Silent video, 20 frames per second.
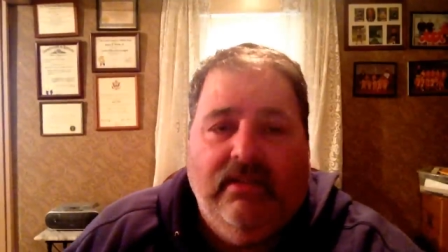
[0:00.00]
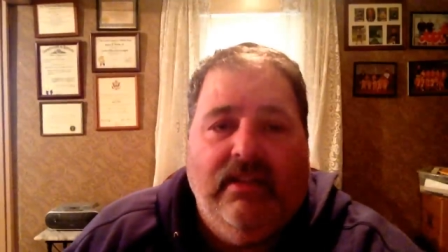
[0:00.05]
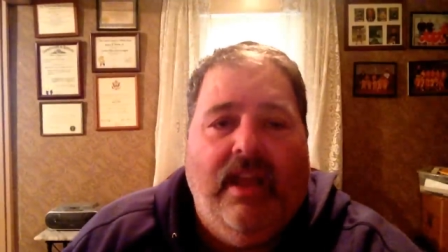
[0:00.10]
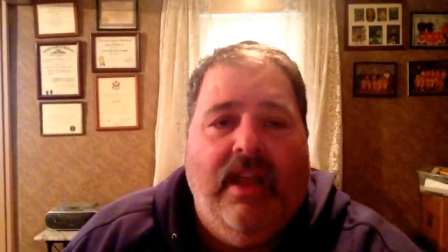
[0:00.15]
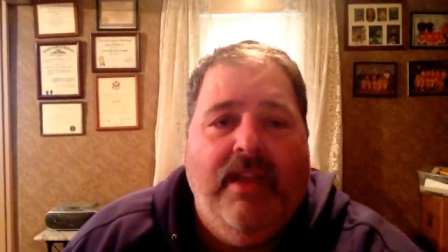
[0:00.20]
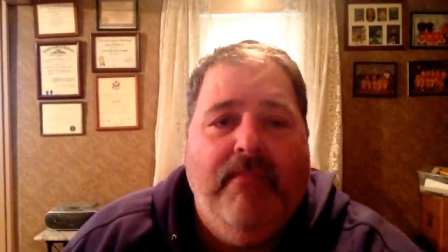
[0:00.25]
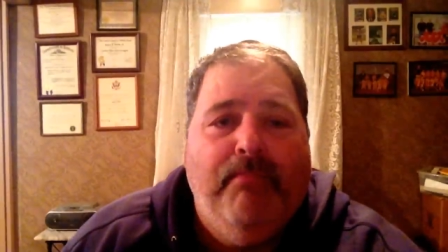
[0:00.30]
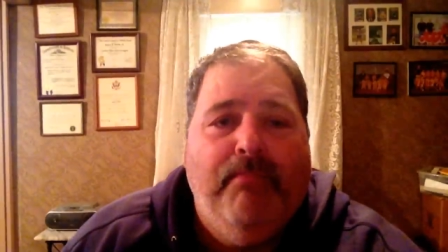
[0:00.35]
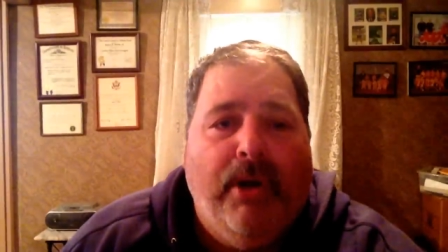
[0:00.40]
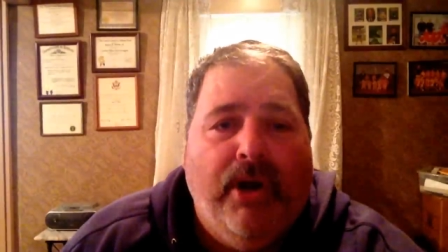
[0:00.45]

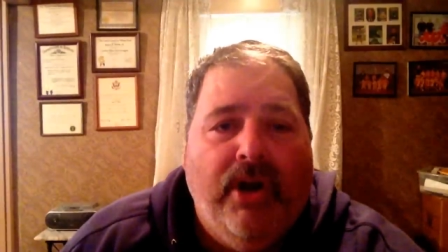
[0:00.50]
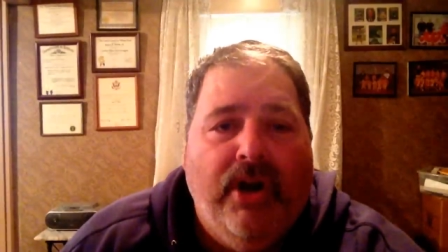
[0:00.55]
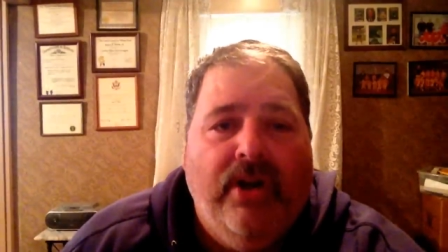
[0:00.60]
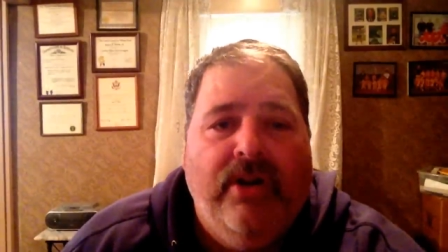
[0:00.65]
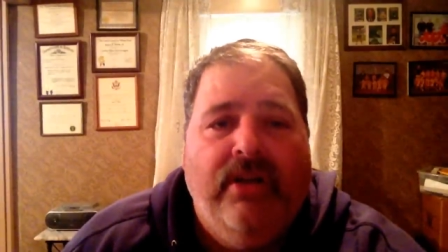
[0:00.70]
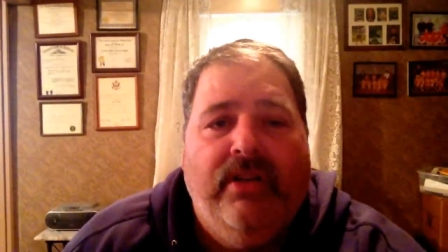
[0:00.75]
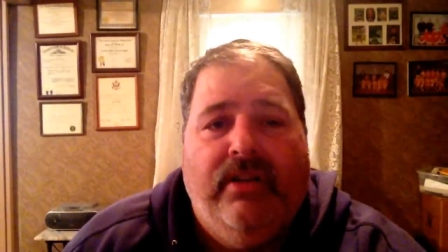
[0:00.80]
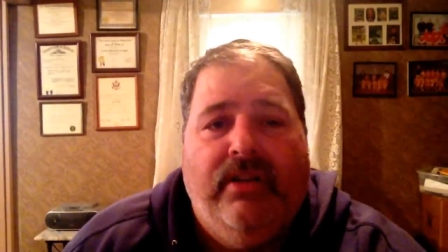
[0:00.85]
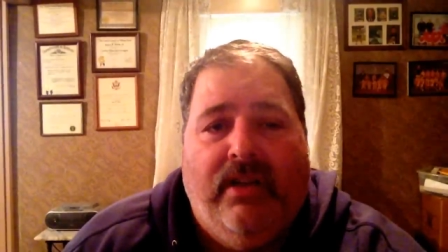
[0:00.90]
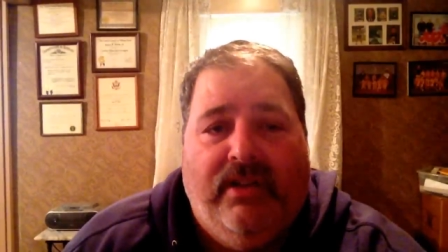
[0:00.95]
a
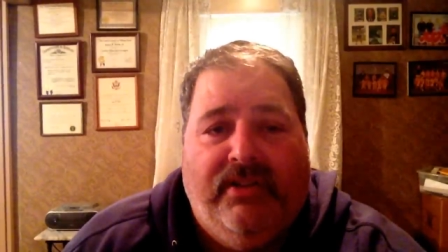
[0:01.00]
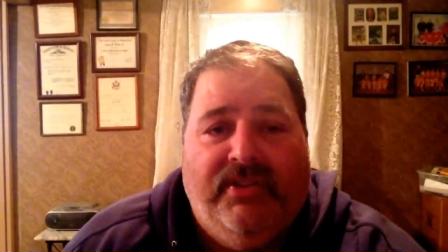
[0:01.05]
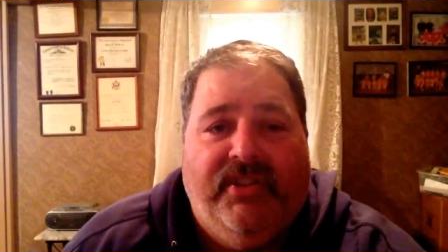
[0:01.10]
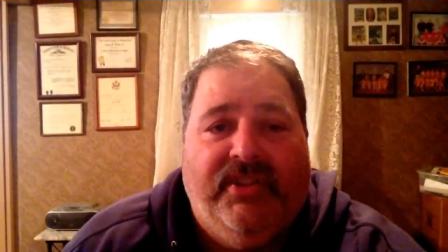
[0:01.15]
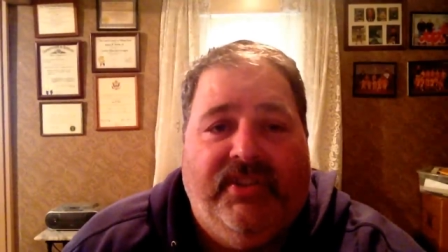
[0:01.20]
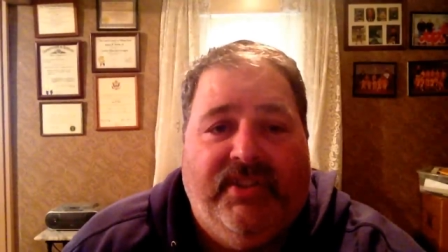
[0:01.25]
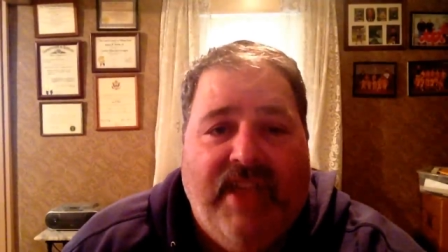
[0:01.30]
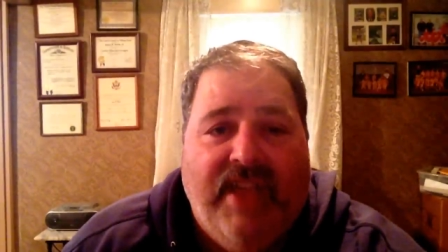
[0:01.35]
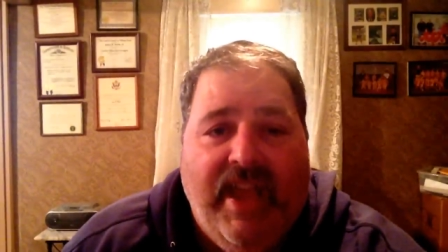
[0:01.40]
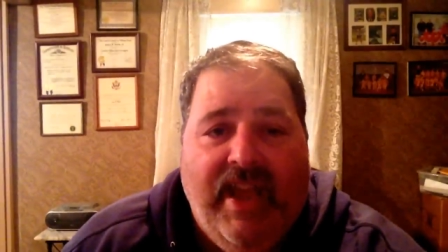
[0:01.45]
burden on
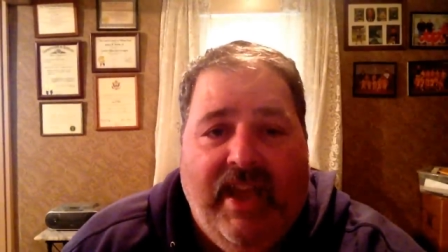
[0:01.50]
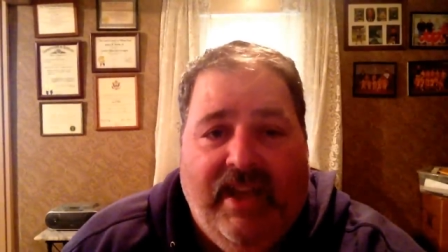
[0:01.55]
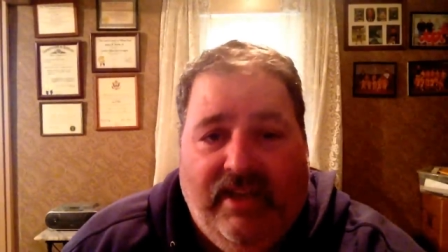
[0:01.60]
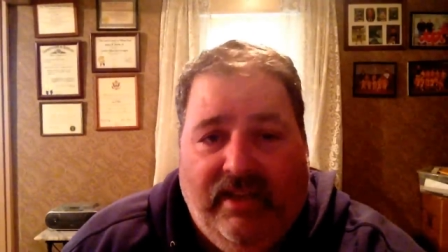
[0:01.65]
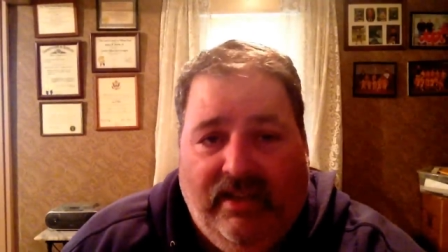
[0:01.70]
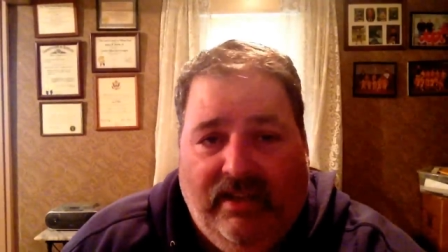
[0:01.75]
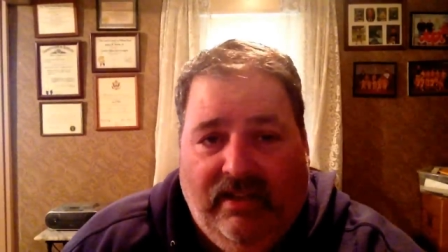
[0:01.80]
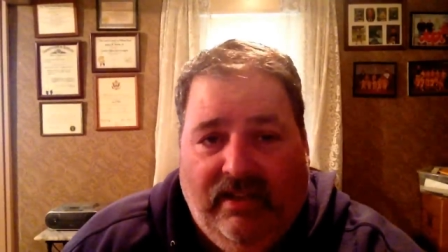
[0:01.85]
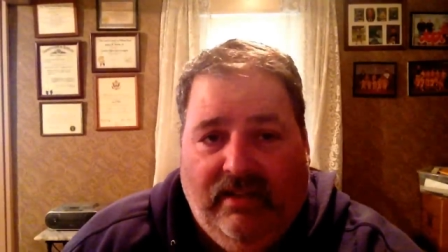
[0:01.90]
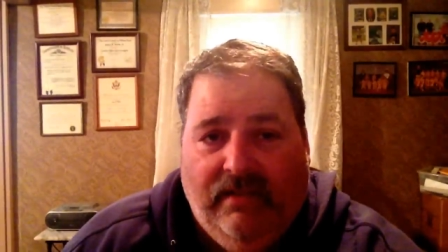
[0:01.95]

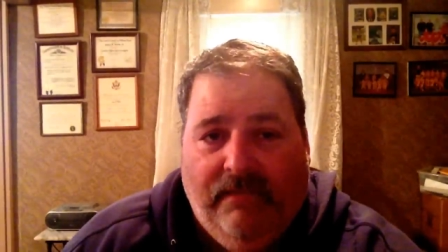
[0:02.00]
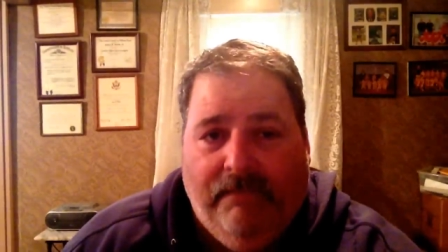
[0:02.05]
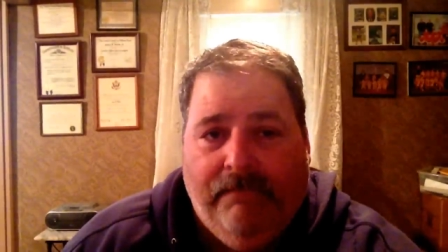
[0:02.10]
society.